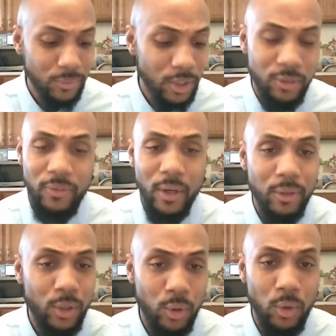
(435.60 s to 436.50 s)
It's
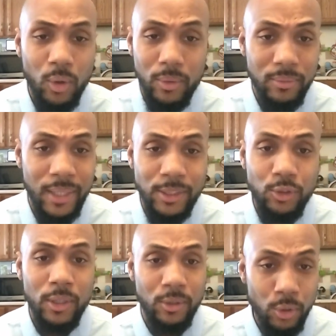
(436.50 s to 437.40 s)
very cool that
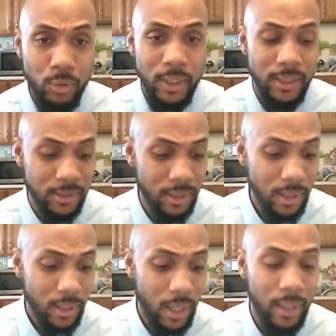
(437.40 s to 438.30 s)
you can do
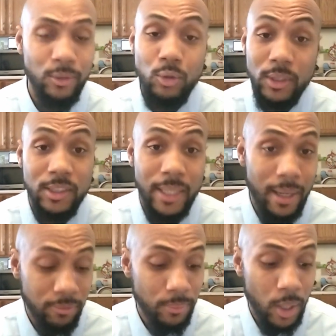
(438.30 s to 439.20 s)
this
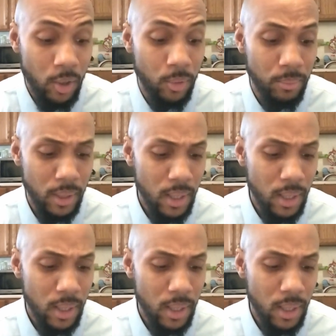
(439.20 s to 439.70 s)
job from home.